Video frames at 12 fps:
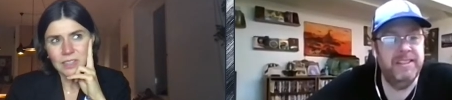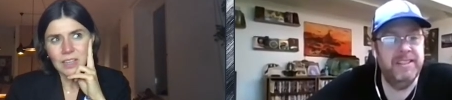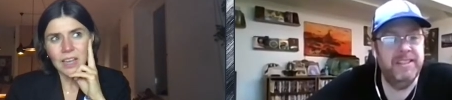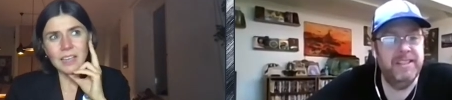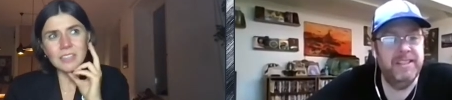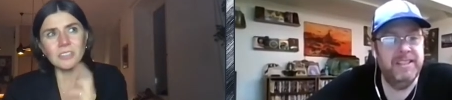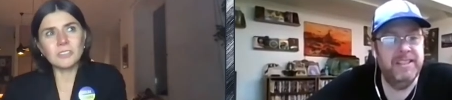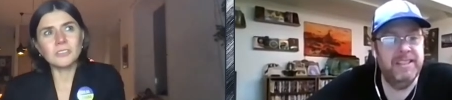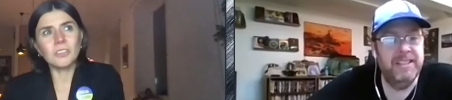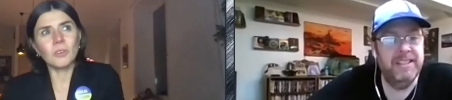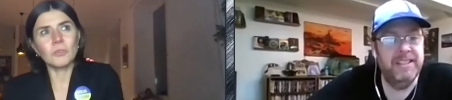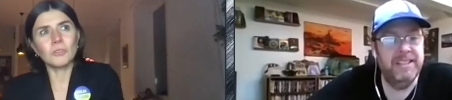Speaker 1: I
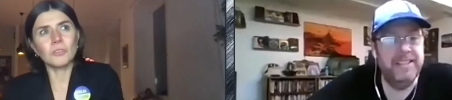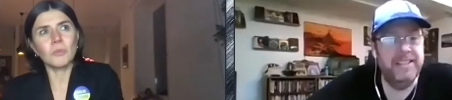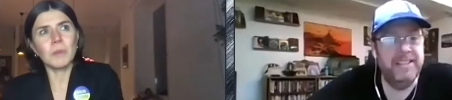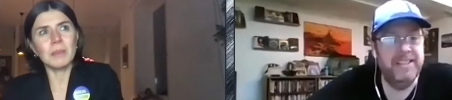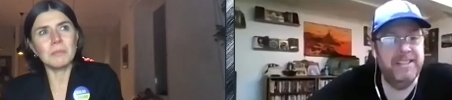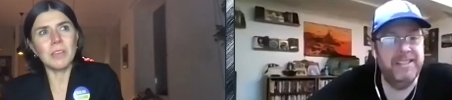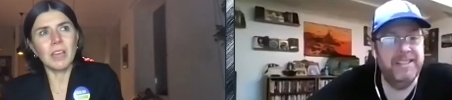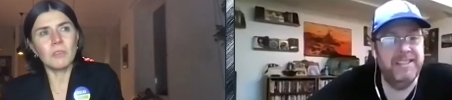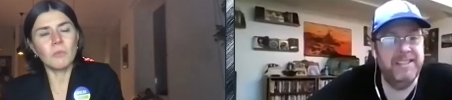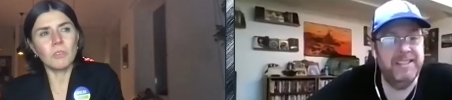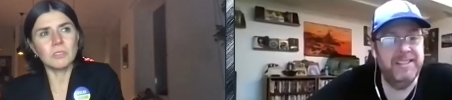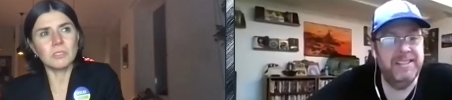don't know, you know, maybe I
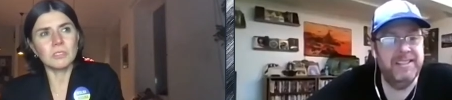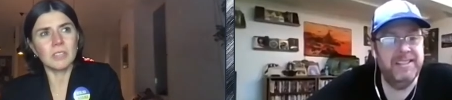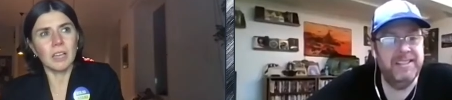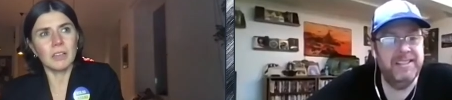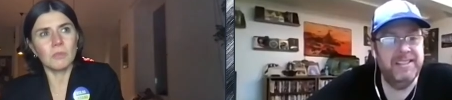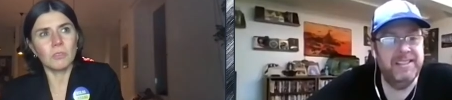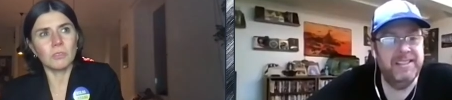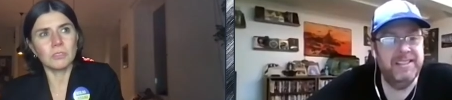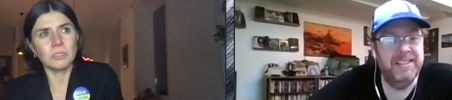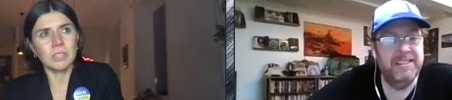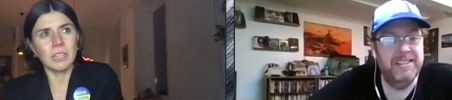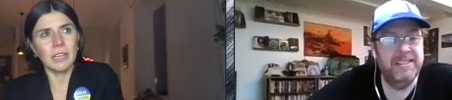wasn't, I
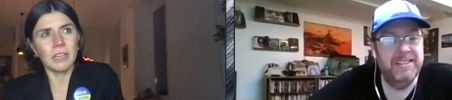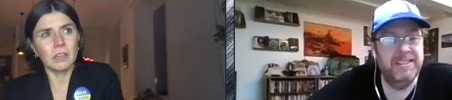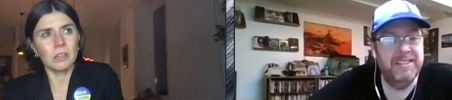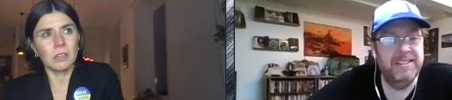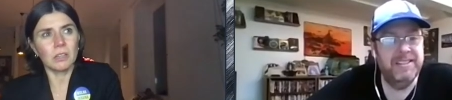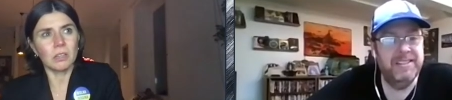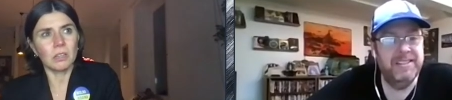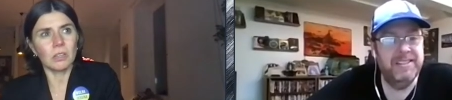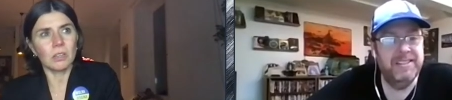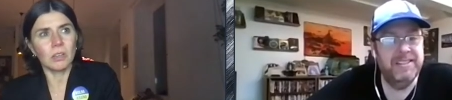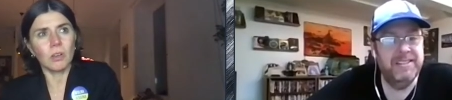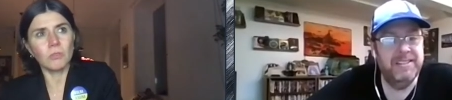wasn't like
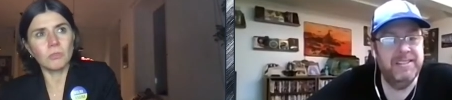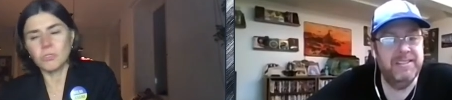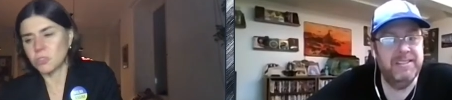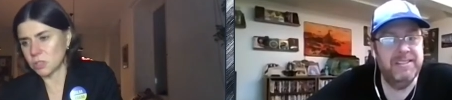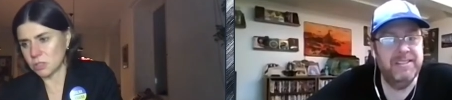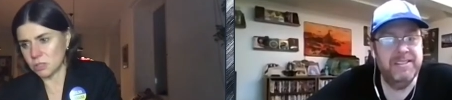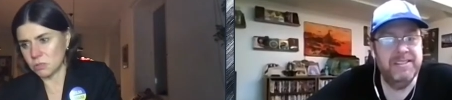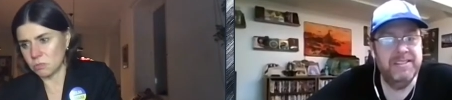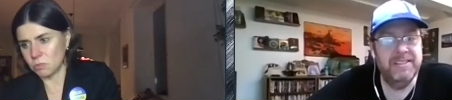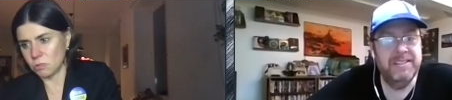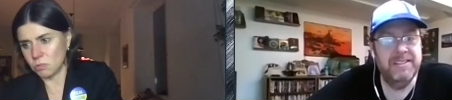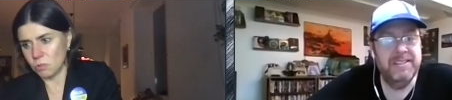uh, conscious
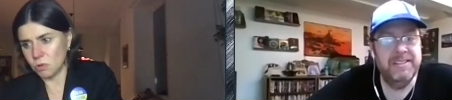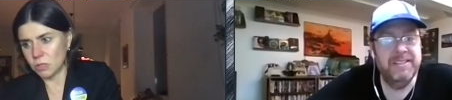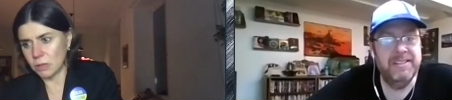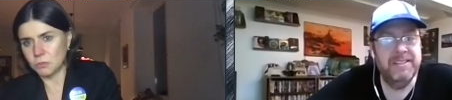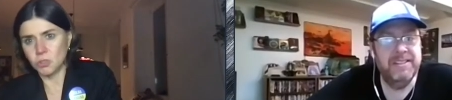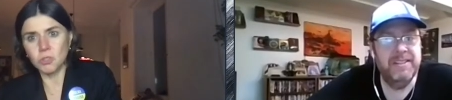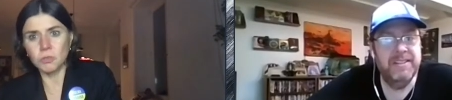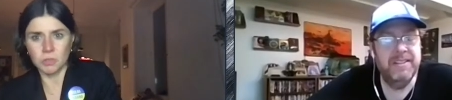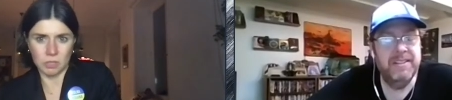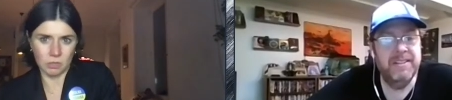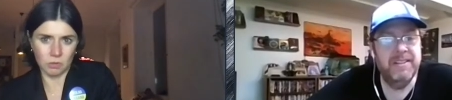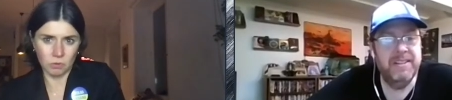what I'm
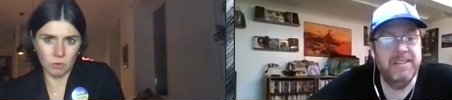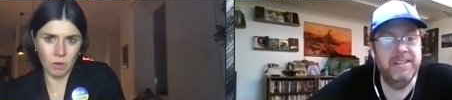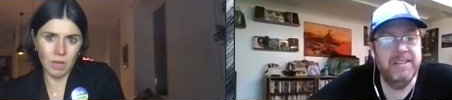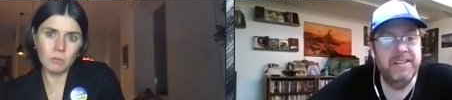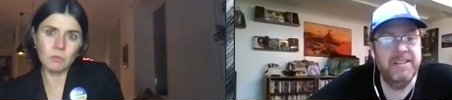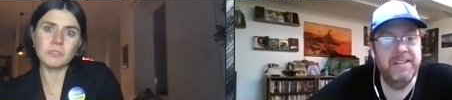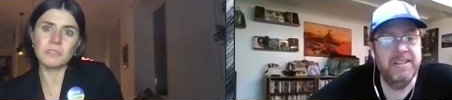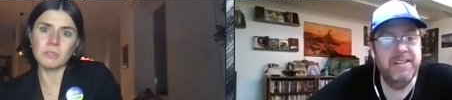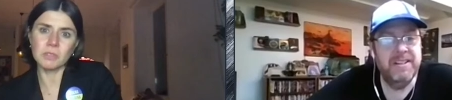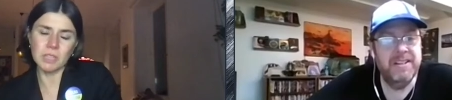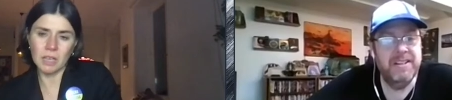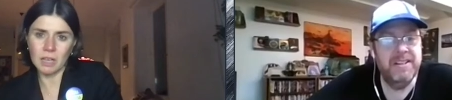choosing, you know. I was
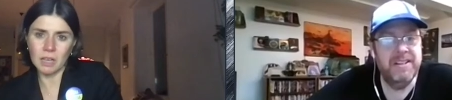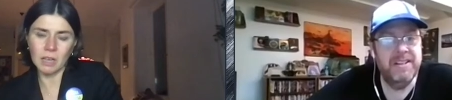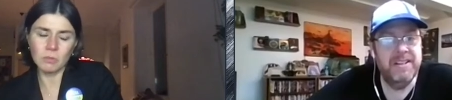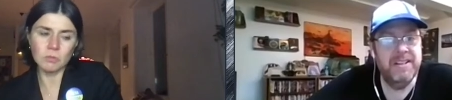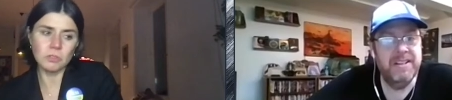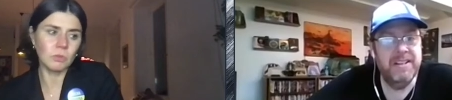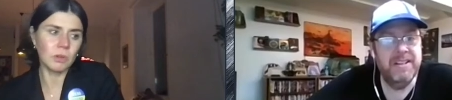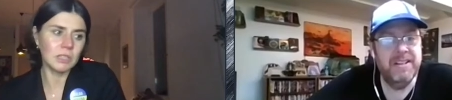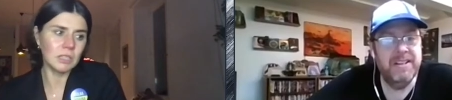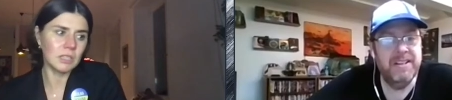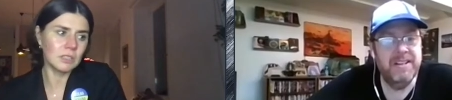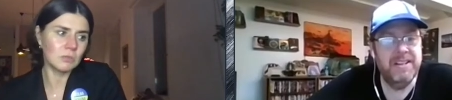very young. I was
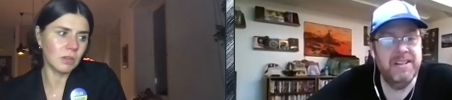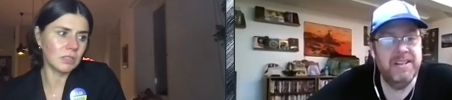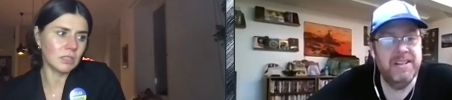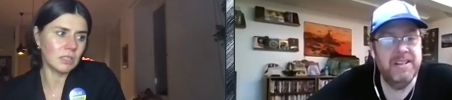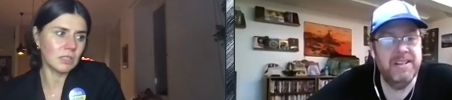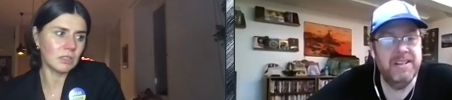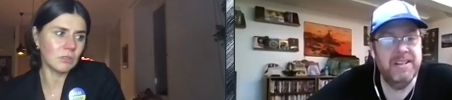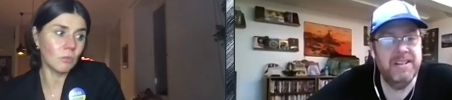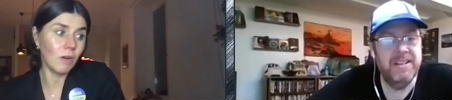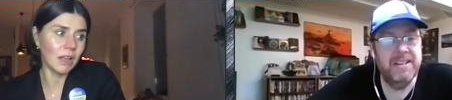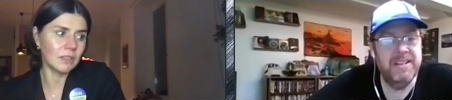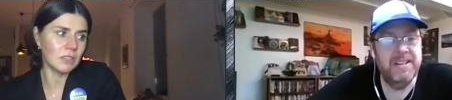20,
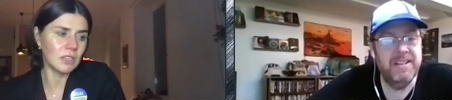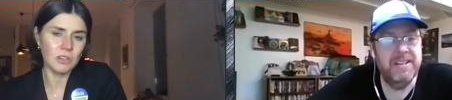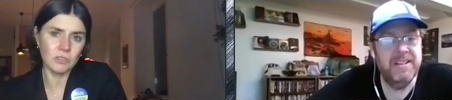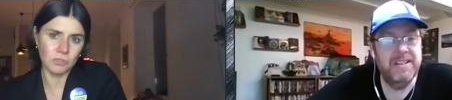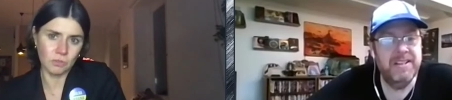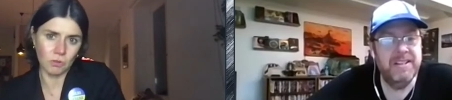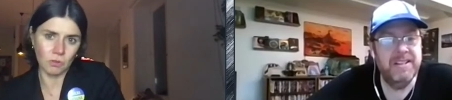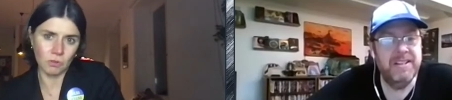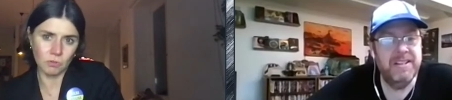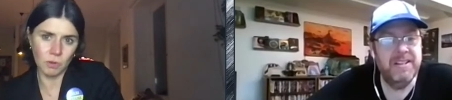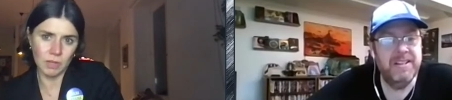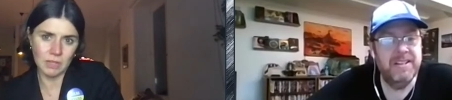21 years
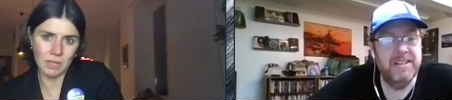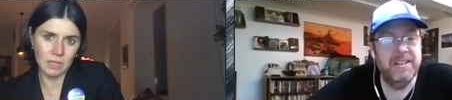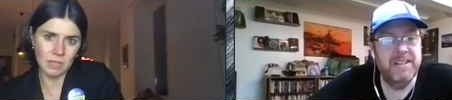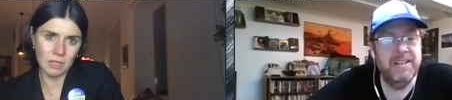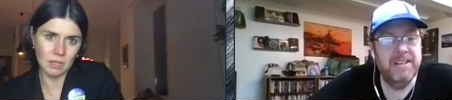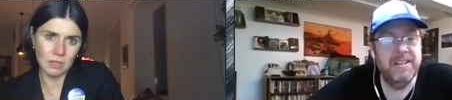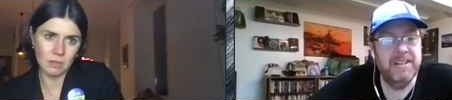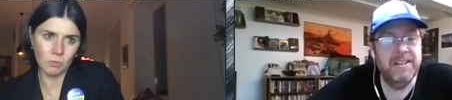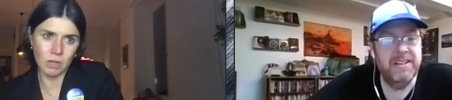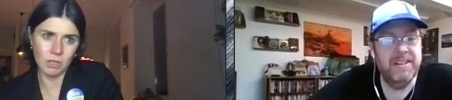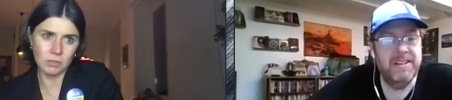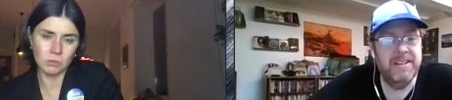old when I uh,
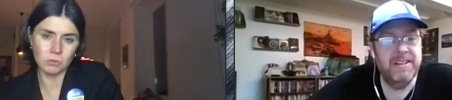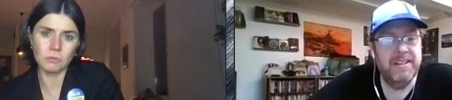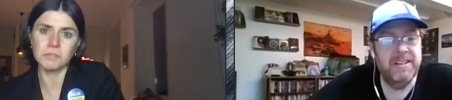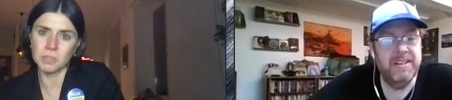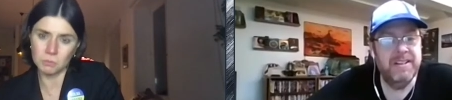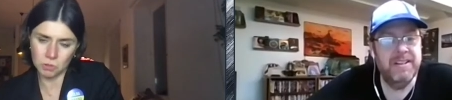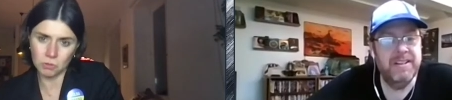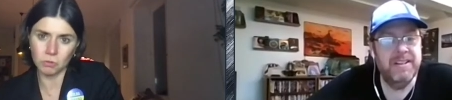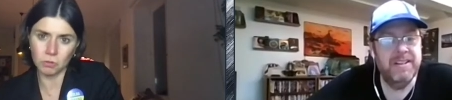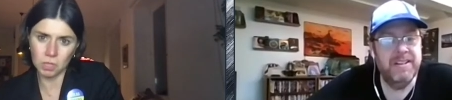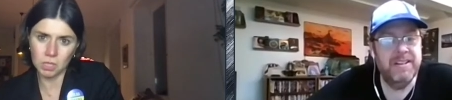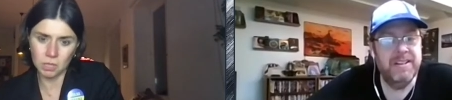went to film
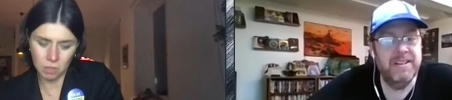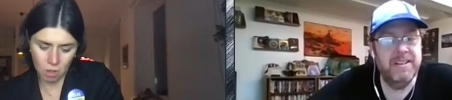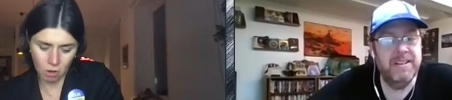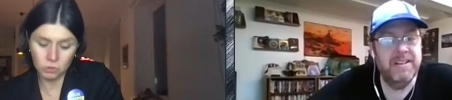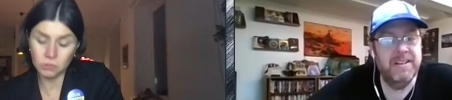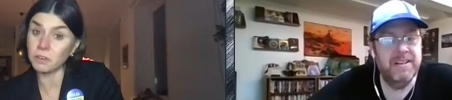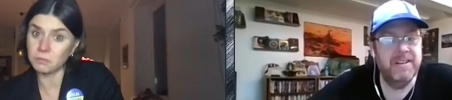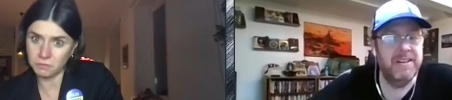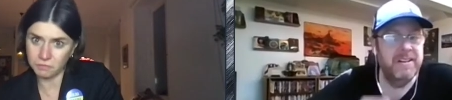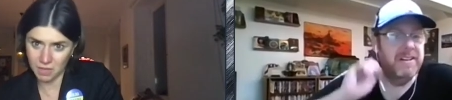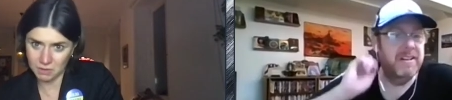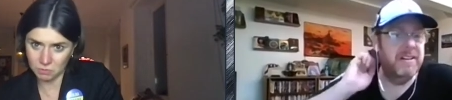school in Lodz, very
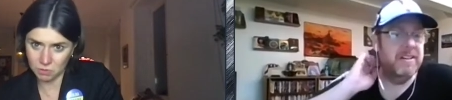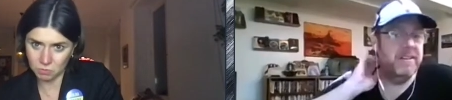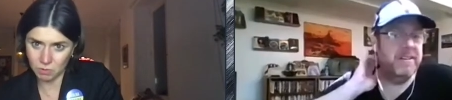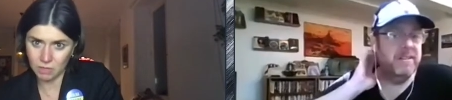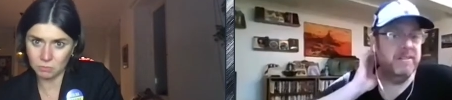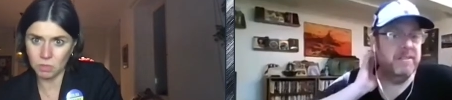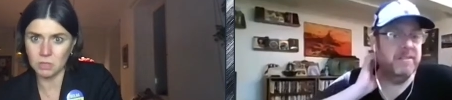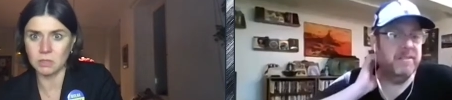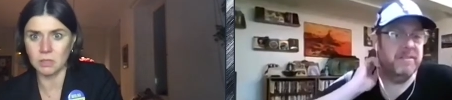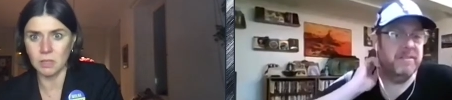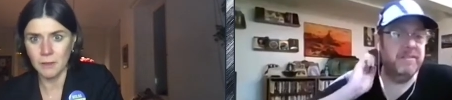famous one, when